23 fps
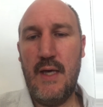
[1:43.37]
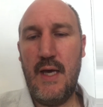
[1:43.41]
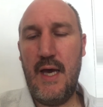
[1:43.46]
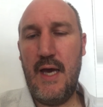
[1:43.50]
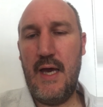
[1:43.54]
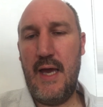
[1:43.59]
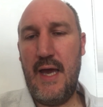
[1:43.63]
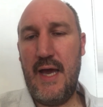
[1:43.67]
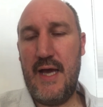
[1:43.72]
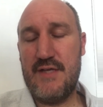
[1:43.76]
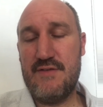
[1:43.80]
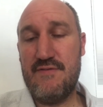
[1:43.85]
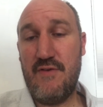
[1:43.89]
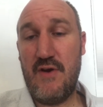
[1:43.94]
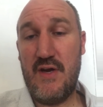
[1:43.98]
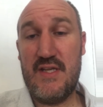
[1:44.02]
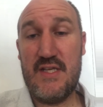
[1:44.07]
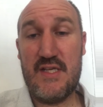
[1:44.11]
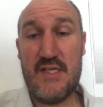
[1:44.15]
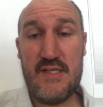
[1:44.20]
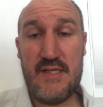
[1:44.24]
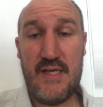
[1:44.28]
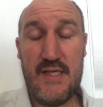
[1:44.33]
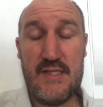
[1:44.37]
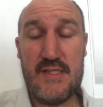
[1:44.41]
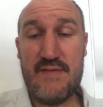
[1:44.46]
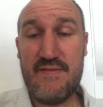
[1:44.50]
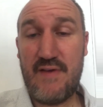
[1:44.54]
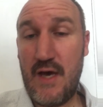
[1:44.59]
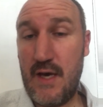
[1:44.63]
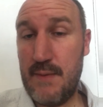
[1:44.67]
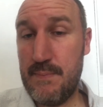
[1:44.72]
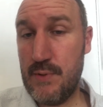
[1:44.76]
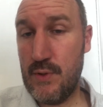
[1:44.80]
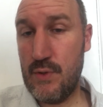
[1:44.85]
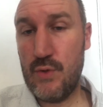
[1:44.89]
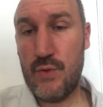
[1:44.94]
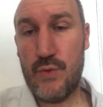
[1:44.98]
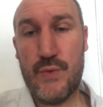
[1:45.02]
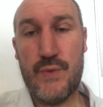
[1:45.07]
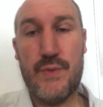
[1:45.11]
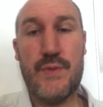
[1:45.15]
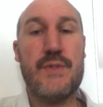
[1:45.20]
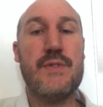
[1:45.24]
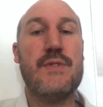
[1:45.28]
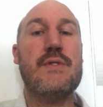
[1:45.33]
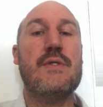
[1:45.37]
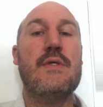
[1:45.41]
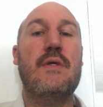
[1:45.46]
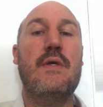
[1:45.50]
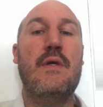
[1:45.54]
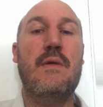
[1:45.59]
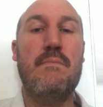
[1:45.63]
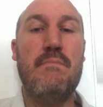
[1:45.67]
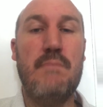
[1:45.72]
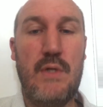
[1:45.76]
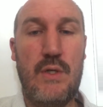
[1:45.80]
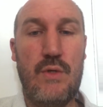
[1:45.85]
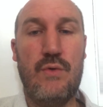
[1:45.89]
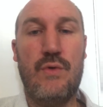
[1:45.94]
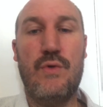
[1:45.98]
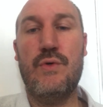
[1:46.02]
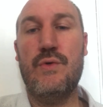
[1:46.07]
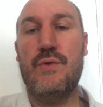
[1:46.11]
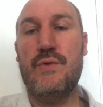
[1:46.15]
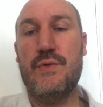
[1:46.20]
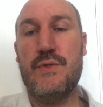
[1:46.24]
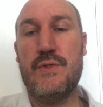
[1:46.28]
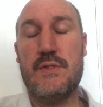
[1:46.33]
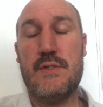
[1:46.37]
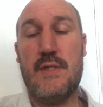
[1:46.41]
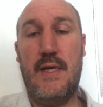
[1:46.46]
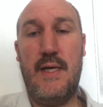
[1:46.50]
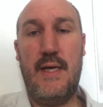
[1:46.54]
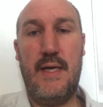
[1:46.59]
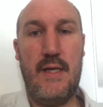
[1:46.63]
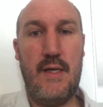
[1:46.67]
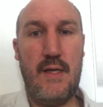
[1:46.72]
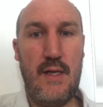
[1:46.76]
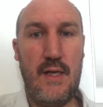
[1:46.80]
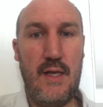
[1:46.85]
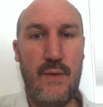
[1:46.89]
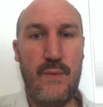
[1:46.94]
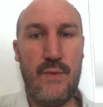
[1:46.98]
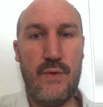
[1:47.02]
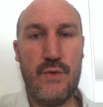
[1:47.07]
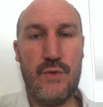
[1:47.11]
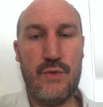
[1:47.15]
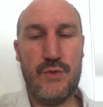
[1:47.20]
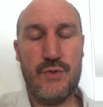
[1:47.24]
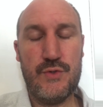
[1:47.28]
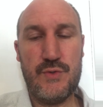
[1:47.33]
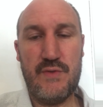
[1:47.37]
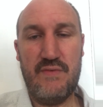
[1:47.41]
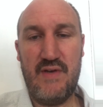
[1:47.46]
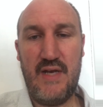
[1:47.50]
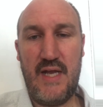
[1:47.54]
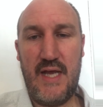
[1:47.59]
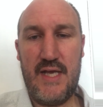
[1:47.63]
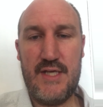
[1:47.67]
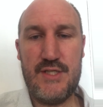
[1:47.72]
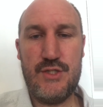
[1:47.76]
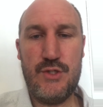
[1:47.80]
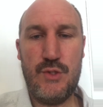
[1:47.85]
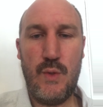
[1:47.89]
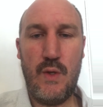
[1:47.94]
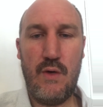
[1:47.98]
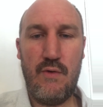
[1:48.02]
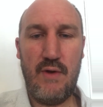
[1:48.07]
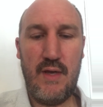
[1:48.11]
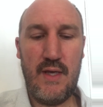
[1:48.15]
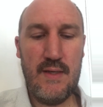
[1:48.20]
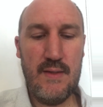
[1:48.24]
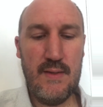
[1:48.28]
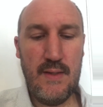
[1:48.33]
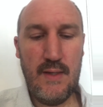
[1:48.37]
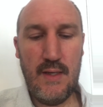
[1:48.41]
It has very distinctive upper course, middle course and a lower course with an estuary.